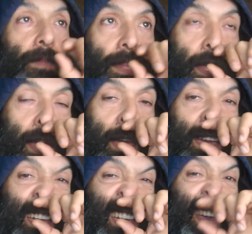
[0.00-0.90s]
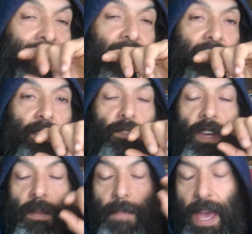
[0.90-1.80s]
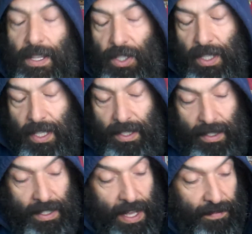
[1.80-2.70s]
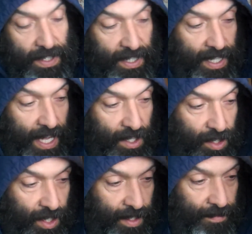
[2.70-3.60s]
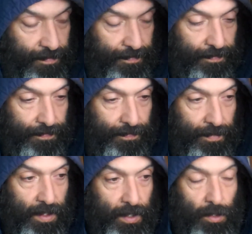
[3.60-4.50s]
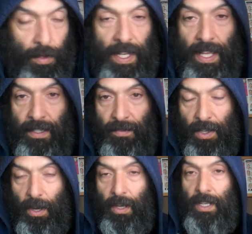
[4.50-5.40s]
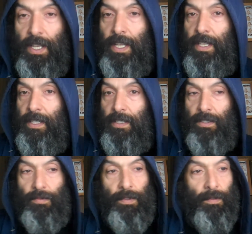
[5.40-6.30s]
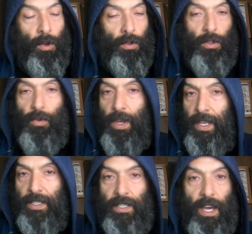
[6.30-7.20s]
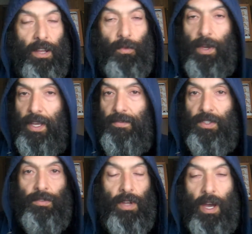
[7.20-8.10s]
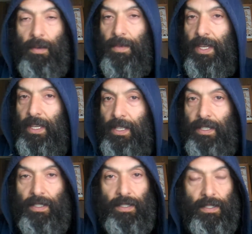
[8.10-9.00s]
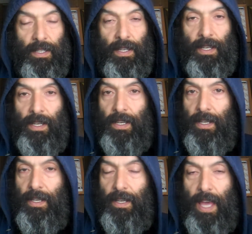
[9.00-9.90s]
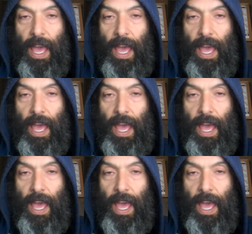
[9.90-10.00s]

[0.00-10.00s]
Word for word: Okay? You can imagine this devastation. It's three days of darkness, with earthquakes, tidal waves, tsunamis, uh,